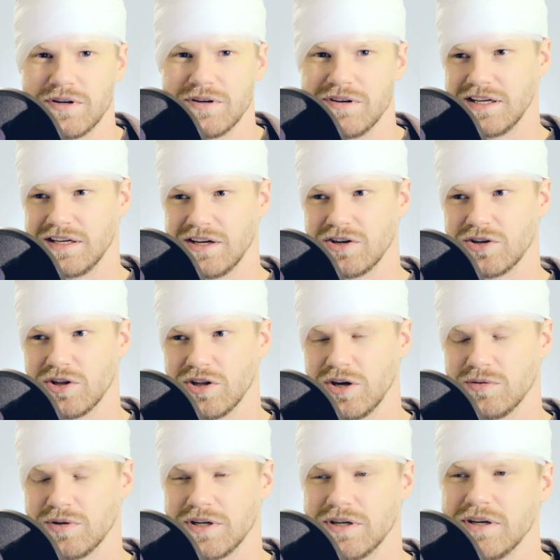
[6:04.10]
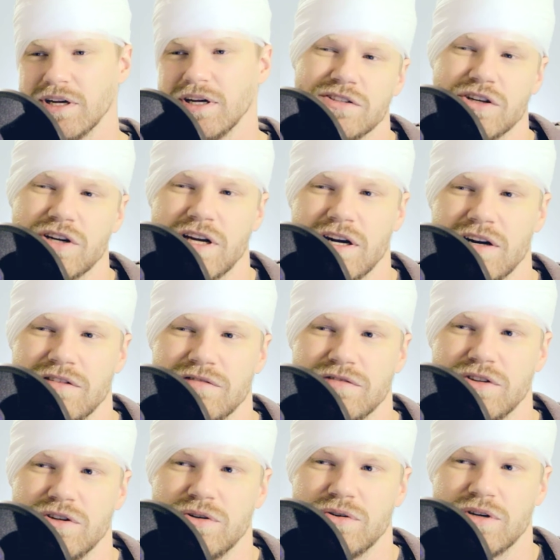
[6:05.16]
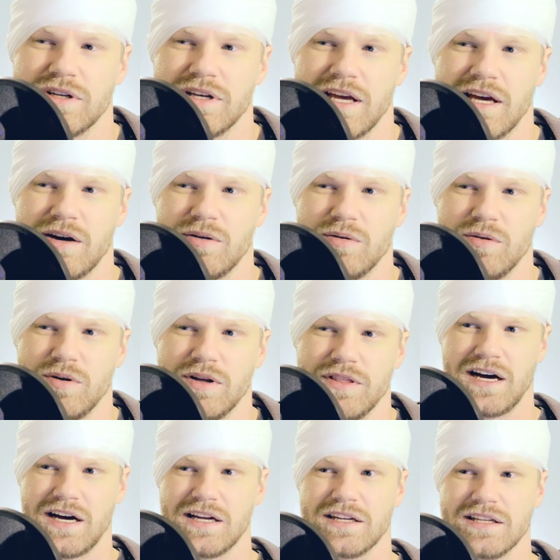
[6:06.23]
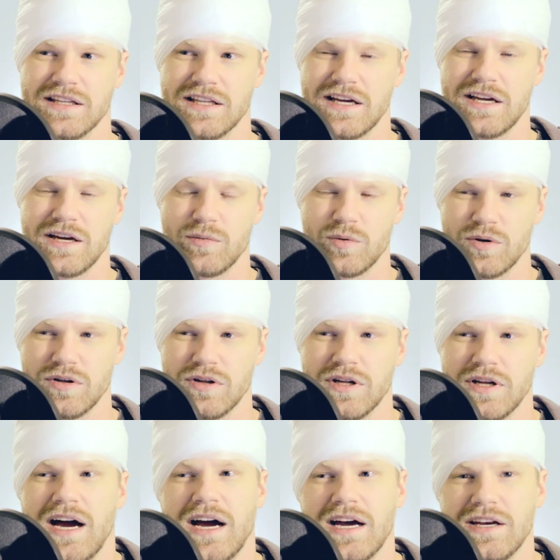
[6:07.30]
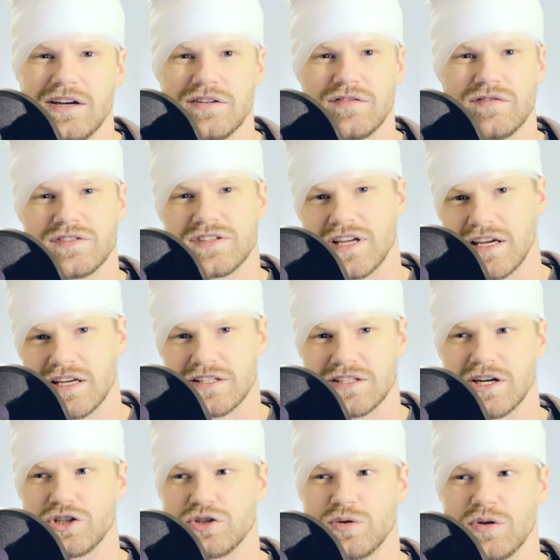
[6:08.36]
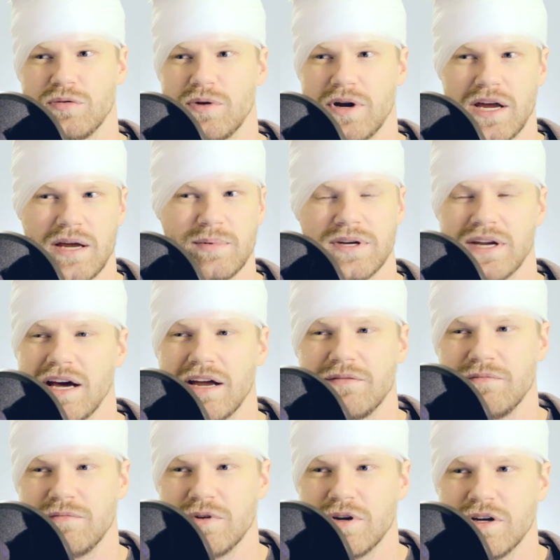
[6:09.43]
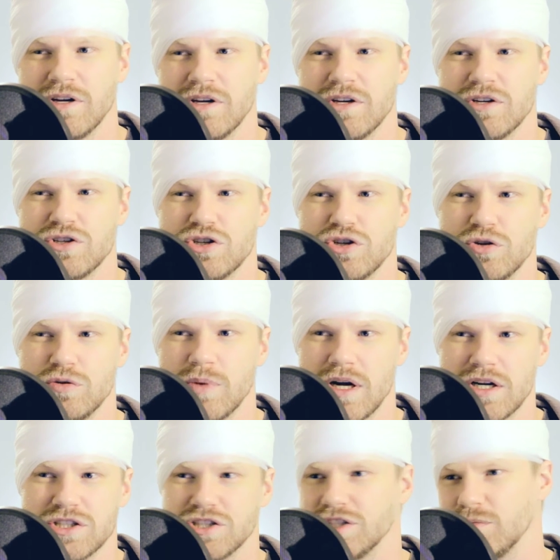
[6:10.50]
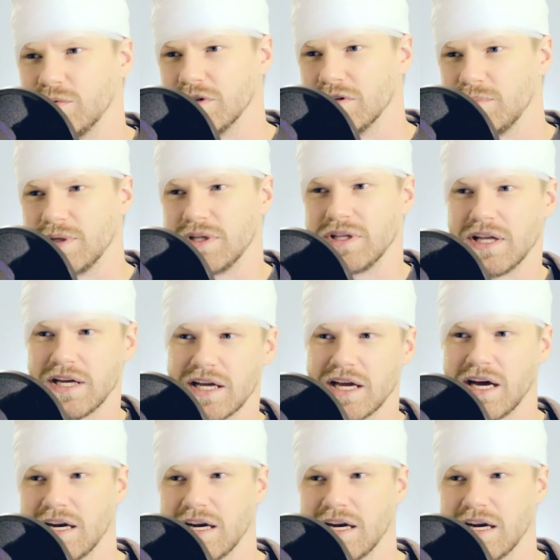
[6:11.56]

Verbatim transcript: and, and Uncle Owen took care of Luke. Now, Han and Leia will kind of stay in touch with Rey, but not too much, she will have been like